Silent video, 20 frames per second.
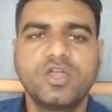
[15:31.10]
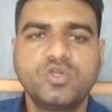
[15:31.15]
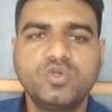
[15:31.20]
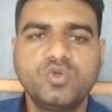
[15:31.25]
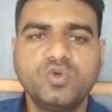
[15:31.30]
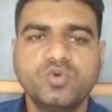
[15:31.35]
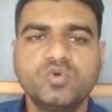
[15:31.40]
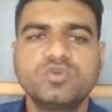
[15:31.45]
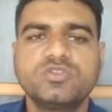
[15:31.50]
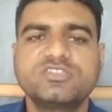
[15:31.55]

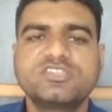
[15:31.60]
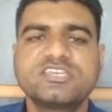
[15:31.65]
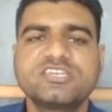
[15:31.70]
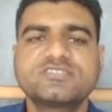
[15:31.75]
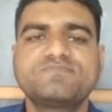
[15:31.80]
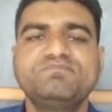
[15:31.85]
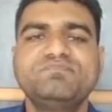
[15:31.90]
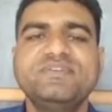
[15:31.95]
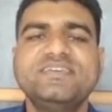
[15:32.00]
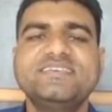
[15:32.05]
to this
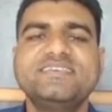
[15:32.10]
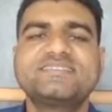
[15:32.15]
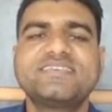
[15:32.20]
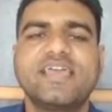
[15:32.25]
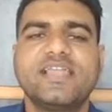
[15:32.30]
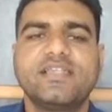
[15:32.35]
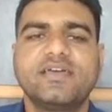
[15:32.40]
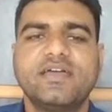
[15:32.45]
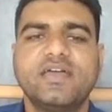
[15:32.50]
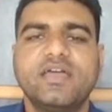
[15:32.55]
B
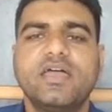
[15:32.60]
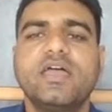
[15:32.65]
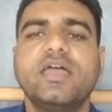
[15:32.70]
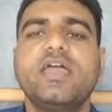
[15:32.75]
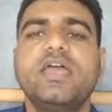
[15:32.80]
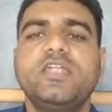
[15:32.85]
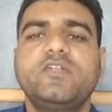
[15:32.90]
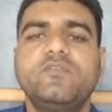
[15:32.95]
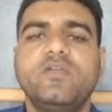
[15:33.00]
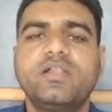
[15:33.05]
cell.
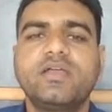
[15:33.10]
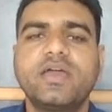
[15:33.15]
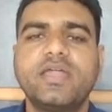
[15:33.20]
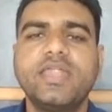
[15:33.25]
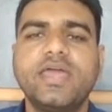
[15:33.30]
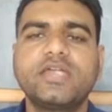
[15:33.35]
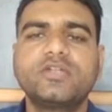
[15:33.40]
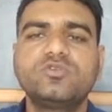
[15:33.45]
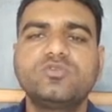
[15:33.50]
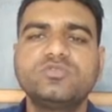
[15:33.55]
It will
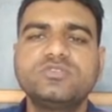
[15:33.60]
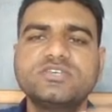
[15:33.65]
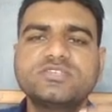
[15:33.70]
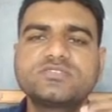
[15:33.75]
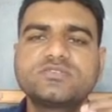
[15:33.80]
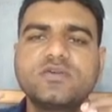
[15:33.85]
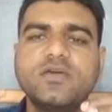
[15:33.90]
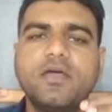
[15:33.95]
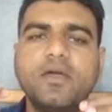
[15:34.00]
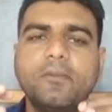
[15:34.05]
connect to
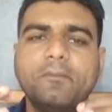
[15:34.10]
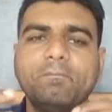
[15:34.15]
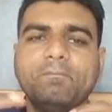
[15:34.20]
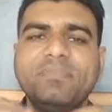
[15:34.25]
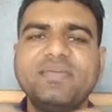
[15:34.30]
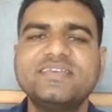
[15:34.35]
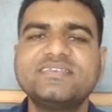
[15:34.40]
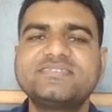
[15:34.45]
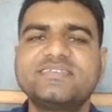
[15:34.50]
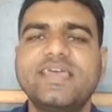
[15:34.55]
this
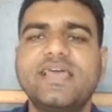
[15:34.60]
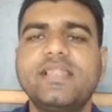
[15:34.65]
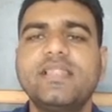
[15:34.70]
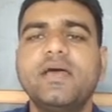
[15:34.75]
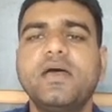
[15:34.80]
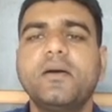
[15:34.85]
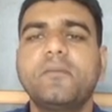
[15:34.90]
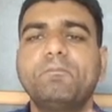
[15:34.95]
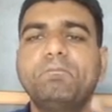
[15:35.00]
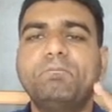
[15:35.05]
B cell
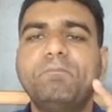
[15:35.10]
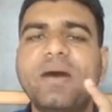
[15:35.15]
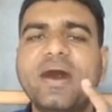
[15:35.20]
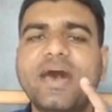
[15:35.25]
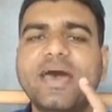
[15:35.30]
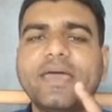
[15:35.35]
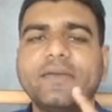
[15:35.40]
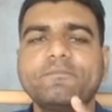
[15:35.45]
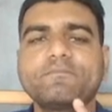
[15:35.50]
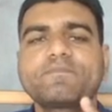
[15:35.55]

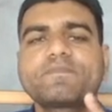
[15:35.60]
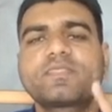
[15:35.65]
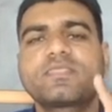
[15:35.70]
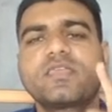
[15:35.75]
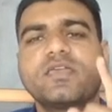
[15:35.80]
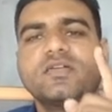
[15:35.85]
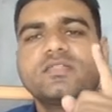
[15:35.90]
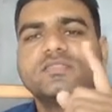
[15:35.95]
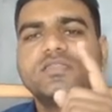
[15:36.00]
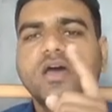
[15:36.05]
by
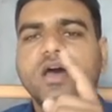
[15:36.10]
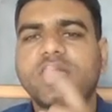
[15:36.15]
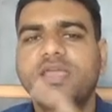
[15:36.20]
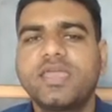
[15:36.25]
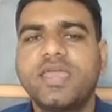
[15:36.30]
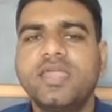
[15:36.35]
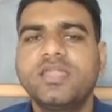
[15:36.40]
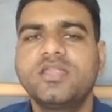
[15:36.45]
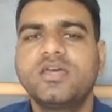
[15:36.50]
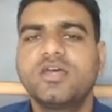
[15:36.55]

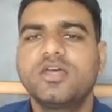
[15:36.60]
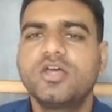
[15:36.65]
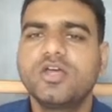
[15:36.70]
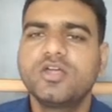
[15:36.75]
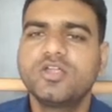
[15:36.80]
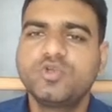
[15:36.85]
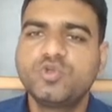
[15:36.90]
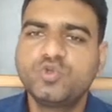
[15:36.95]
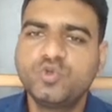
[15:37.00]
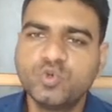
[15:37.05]
again
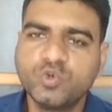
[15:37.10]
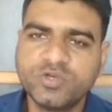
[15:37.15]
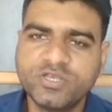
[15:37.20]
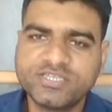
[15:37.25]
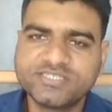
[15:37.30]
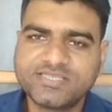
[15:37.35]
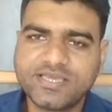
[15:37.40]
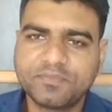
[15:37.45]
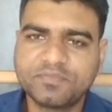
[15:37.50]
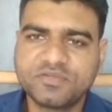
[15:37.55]
two
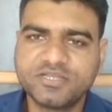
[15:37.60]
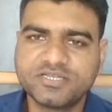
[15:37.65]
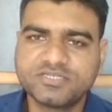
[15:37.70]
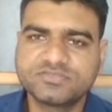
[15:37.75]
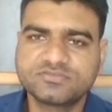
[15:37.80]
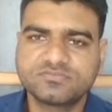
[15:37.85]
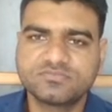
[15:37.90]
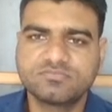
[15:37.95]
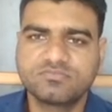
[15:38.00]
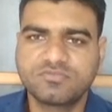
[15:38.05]
receptors
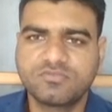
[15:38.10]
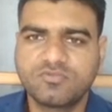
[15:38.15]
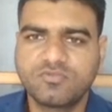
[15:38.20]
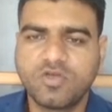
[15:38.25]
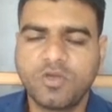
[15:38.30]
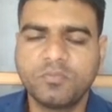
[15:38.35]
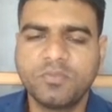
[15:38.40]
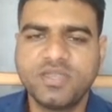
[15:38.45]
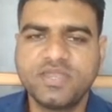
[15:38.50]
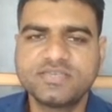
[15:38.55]

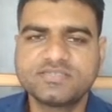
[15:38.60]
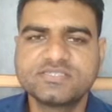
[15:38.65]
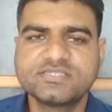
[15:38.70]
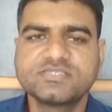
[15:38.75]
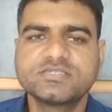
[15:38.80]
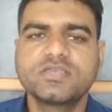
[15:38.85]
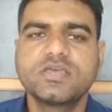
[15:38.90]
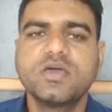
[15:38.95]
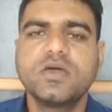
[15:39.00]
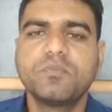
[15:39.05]

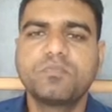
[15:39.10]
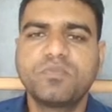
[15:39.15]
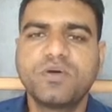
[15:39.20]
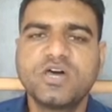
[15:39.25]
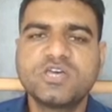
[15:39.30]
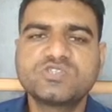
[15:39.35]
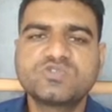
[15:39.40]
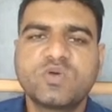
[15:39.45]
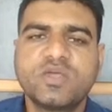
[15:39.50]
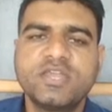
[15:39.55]
combinations.
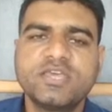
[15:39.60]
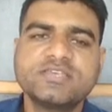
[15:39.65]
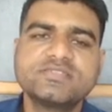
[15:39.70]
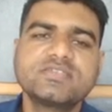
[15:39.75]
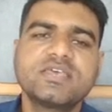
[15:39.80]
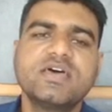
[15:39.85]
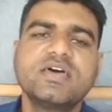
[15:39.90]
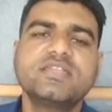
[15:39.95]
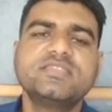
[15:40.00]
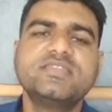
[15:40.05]
First one is
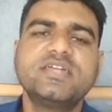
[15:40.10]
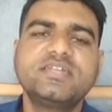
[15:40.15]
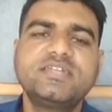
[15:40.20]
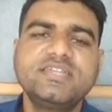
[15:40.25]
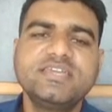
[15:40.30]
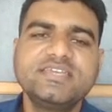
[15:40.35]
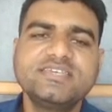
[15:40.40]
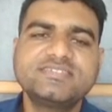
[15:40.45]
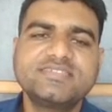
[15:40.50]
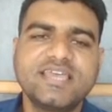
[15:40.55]
the
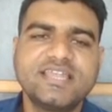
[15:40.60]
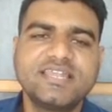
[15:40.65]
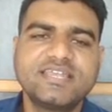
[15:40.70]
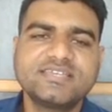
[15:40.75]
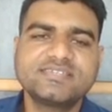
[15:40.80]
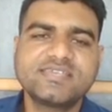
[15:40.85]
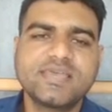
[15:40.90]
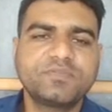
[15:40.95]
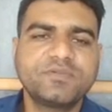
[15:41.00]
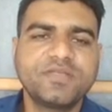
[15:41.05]
T cell
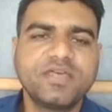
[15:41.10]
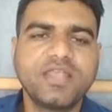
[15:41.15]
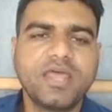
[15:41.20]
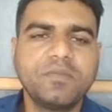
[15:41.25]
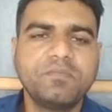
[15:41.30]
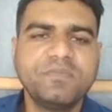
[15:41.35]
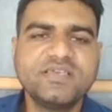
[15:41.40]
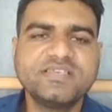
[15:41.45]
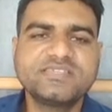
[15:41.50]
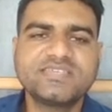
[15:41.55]
receptor
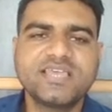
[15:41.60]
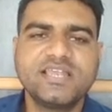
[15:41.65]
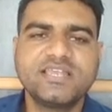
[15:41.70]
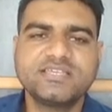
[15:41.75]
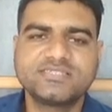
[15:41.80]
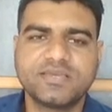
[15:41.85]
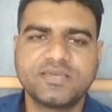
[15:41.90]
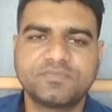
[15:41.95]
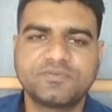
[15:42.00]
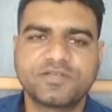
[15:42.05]
and B cell
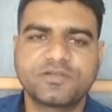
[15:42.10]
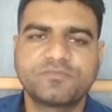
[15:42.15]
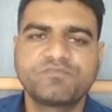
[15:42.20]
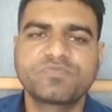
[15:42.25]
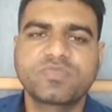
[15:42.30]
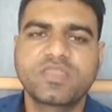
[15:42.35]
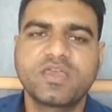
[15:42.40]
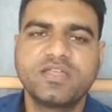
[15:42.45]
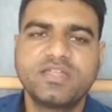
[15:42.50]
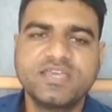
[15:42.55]
receptor.
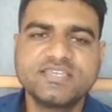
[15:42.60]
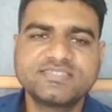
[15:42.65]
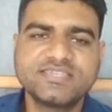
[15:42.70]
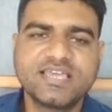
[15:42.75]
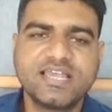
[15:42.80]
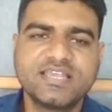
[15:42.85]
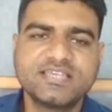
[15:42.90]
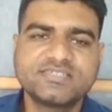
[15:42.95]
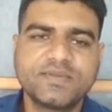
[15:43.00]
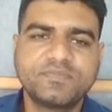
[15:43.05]
T
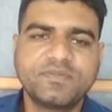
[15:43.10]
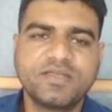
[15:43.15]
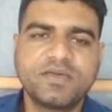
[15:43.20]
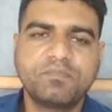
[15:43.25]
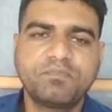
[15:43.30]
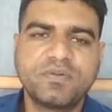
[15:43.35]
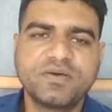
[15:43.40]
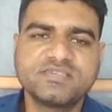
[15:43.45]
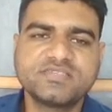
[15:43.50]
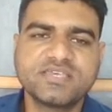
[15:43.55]
cell
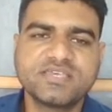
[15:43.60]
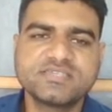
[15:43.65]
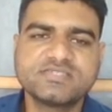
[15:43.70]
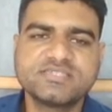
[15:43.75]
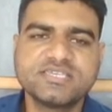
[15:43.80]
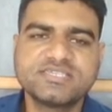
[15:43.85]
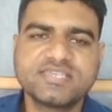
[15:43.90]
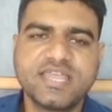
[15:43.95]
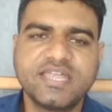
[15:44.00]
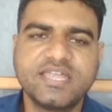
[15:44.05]
receptor possess
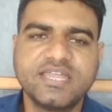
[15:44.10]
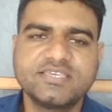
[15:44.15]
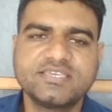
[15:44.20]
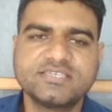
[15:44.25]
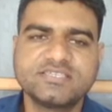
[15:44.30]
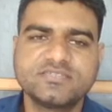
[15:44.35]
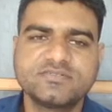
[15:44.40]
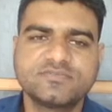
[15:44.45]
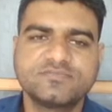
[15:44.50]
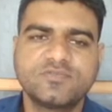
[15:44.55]
these
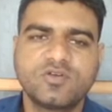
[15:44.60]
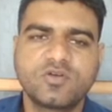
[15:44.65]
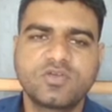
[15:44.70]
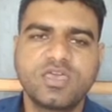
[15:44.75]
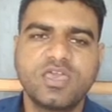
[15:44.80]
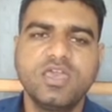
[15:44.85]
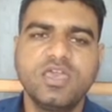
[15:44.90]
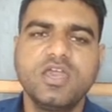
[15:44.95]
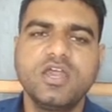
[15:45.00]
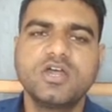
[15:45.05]
antigens,
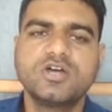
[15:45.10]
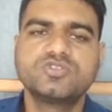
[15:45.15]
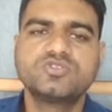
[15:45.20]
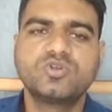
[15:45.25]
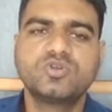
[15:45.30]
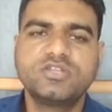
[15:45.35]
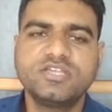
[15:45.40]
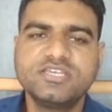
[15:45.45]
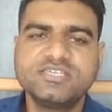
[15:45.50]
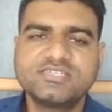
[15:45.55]
okay,
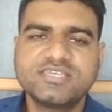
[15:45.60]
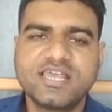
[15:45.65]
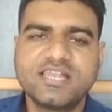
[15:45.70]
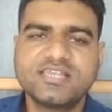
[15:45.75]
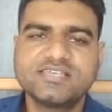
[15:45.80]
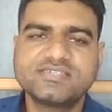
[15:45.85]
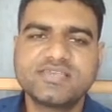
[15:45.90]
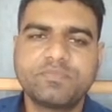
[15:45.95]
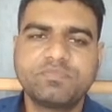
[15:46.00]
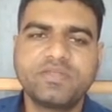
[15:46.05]
so T cell
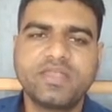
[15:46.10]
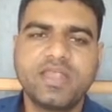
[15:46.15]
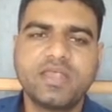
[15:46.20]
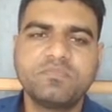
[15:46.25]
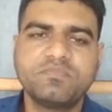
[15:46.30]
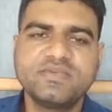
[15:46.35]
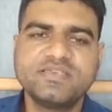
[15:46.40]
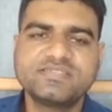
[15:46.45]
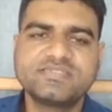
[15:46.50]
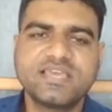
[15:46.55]
receptor
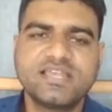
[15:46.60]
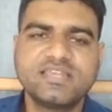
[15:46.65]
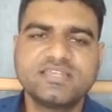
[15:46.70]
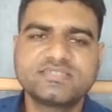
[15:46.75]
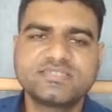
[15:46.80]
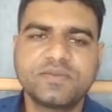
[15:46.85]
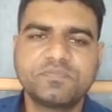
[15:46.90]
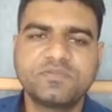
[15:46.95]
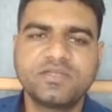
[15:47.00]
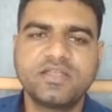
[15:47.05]
and B cell
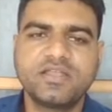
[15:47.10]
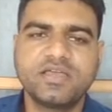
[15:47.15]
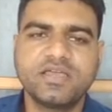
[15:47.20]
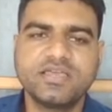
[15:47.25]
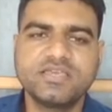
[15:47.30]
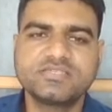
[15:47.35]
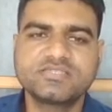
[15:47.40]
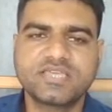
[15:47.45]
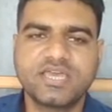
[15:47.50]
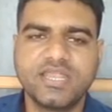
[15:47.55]
receptor
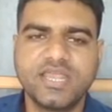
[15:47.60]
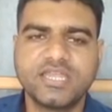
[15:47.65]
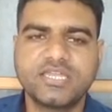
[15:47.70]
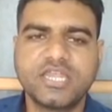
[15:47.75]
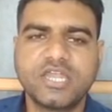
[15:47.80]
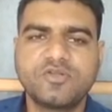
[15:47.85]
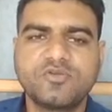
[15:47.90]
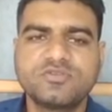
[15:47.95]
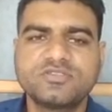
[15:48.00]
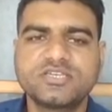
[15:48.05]
is
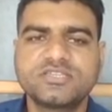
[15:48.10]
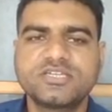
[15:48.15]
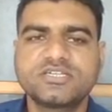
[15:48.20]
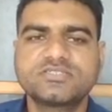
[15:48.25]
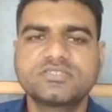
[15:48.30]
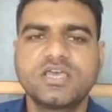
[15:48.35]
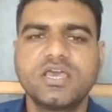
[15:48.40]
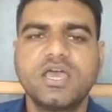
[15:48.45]
connected to each other.